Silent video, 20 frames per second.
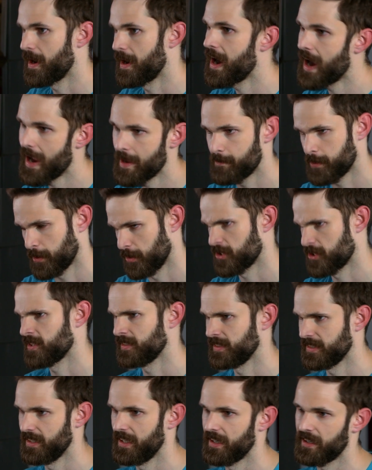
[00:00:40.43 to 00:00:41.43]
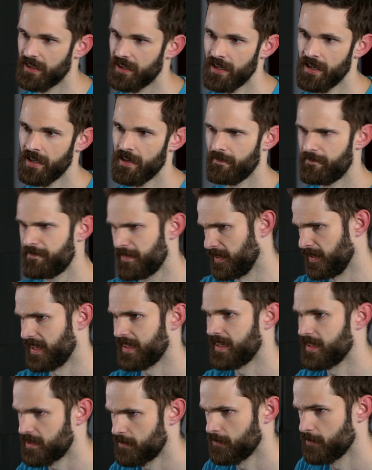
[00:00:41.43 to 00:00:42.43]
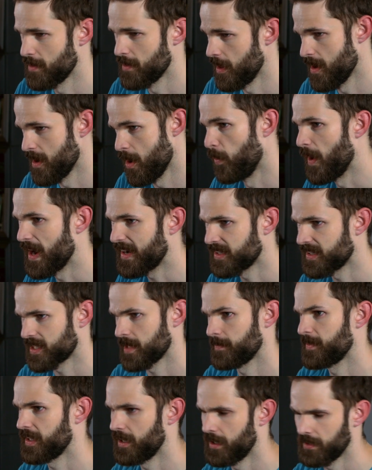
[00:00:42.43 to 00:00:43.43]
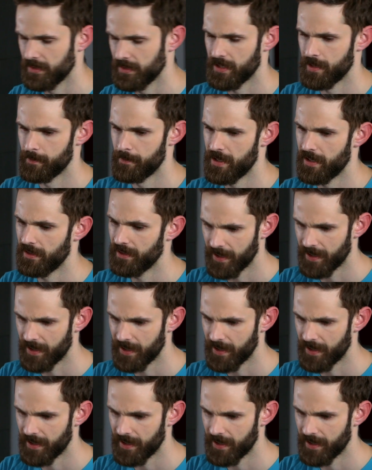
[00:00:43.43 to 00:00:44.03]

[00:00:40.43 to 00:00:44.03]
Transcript: but I personally like feel like it awakens something ugly in me.